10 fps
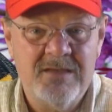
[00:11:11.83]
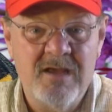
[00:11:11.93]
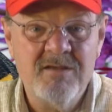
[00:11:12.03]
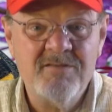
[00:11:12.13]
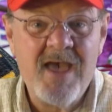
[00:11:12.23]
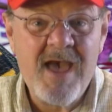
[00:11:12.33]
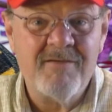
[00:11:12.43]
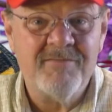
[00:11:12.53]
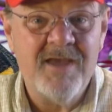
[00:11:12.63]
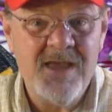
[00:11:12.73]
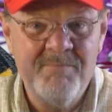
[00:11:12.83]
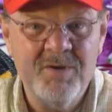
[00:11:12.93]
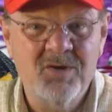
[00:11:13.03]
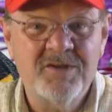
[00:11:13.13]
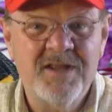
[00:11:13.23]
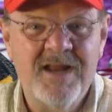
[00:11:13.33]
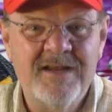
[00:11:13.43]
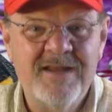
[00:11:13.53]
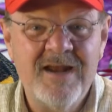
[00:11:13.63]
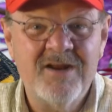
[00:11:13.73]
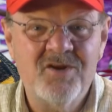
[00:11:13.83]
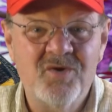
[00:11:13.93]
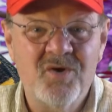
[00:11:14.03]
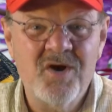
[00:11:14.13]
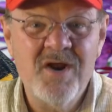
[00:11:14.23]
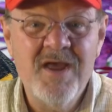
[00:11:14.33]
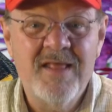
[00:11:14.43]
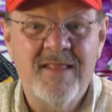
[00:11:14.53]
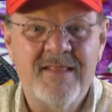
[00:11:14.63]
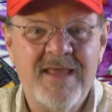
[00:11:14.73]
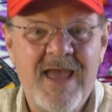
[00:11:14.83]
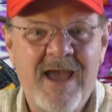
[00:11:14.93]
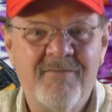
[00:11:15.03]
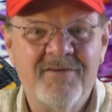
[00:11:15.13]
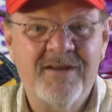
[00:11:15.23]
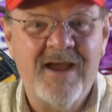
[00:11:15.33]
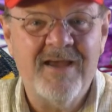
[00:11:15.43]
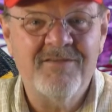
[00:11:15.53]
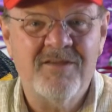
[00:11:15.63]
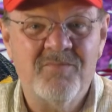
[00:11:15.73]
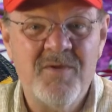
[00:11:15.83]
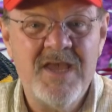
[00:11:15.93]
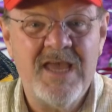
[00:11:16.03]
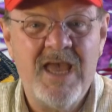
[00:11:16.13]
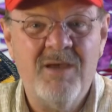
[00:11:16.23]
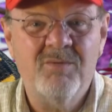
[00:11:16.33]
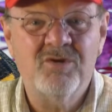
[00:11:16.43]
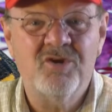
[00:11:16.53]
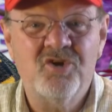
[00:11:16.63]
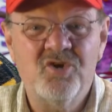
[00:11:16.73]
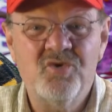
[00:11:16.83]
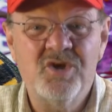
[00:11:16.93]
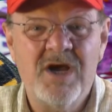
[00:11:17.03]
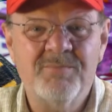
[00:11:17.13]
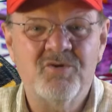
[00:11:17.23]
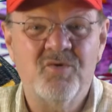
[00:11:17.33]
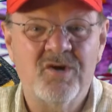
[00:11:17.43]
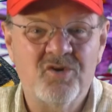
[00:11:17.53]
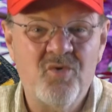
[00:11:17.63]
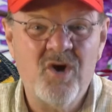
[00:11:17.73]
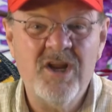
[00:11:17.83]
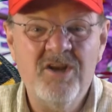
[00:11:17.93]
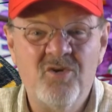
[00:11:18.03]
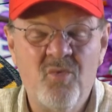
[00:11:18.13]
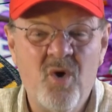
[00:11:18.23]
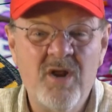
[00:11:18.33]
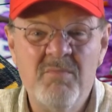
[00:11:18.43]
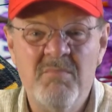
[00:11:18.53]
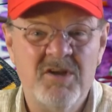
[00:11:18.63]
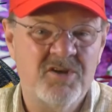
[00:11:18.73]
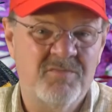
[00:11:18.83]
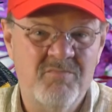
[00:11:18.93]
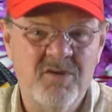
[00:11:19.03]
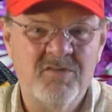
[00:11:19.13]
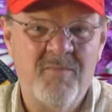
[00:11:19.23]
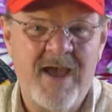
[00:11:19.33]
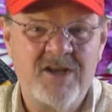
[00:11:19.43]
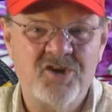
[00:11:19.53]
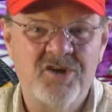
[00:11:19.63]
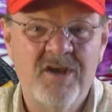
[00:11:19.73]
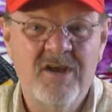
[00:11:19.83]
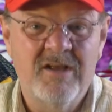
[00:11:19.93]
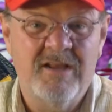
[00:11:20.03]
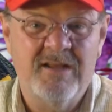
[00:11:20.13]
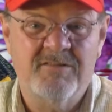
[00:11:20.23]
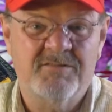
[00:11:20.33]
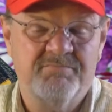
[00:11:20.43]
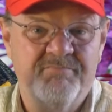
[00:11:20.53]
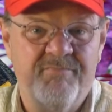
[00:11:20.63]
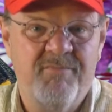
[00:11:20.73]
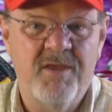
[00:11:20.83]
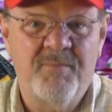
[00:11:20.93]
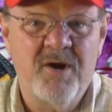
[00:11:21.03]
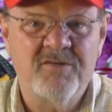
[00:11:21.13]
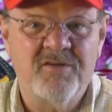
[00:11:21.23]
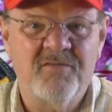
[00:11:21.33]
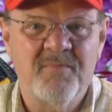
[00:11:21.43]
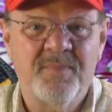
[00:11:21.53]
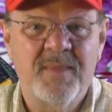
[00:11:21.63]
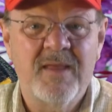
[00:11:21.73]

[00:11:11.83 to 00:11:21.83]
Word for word: It does have a built-in antenna tuner that they advertise as being able to tune up to a 20 to 1 mismatch. That's impressive.